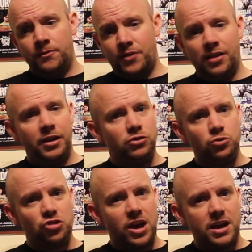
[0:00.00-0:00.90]

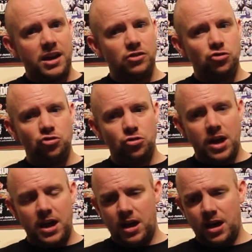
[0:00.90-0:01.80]
Violento Jack against
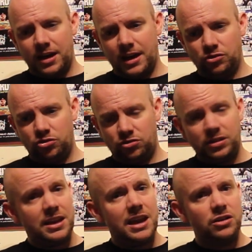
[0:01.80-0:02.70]

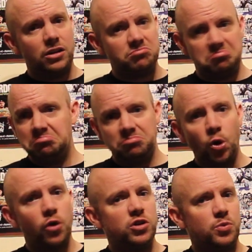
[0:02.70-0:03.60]
Takeda.
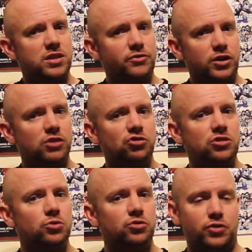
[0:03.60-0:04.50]
Go out your way to fucking see
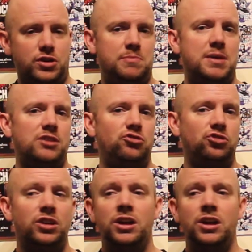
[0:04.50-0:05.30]
those fucking matches.